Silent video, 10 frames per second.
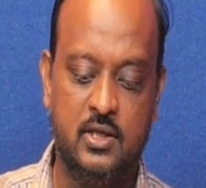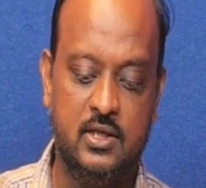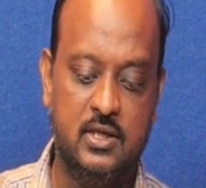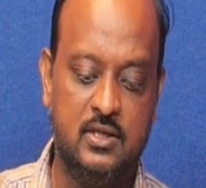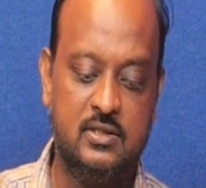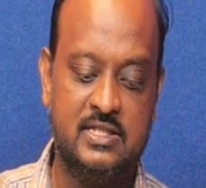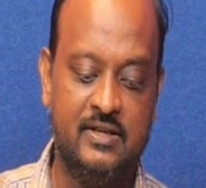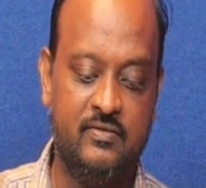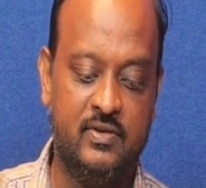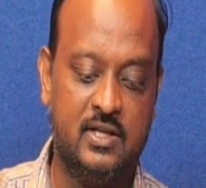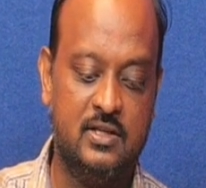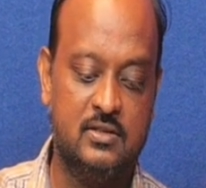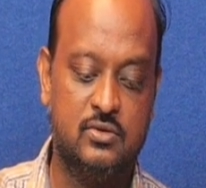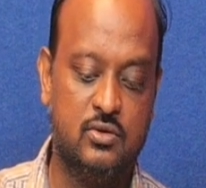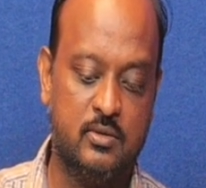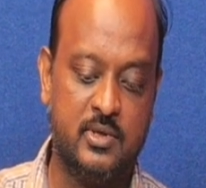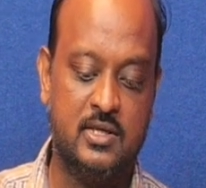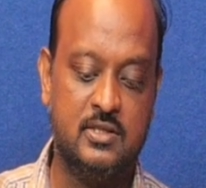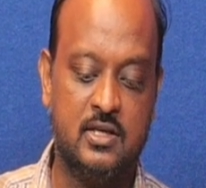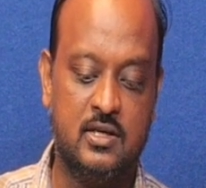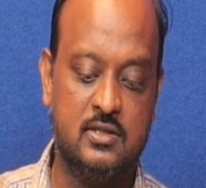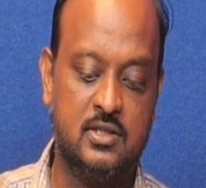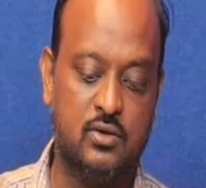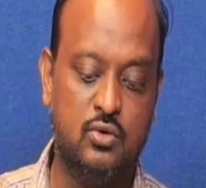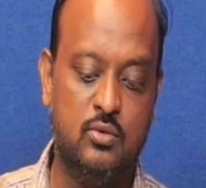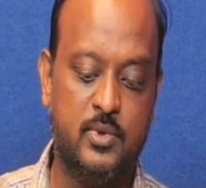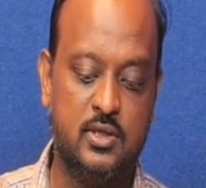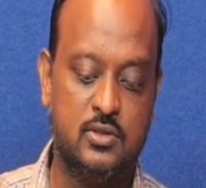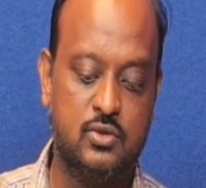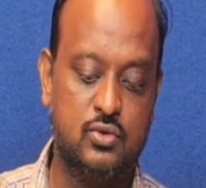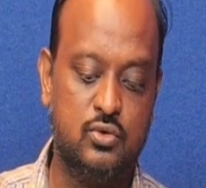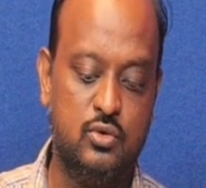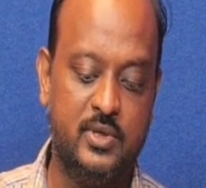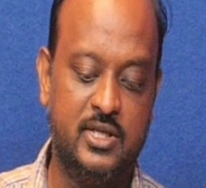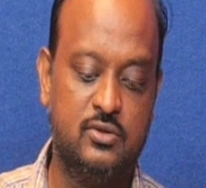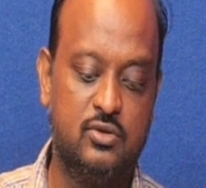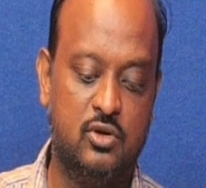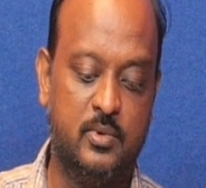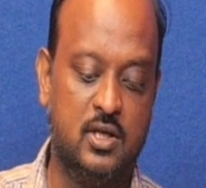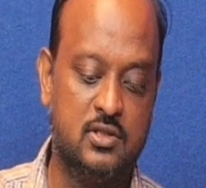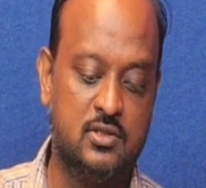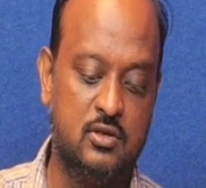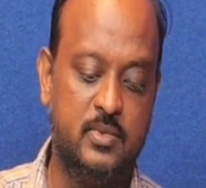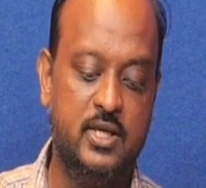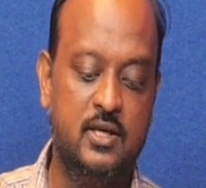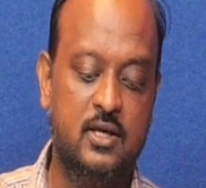Here several sodium ion channels are open, so many sodium ions will be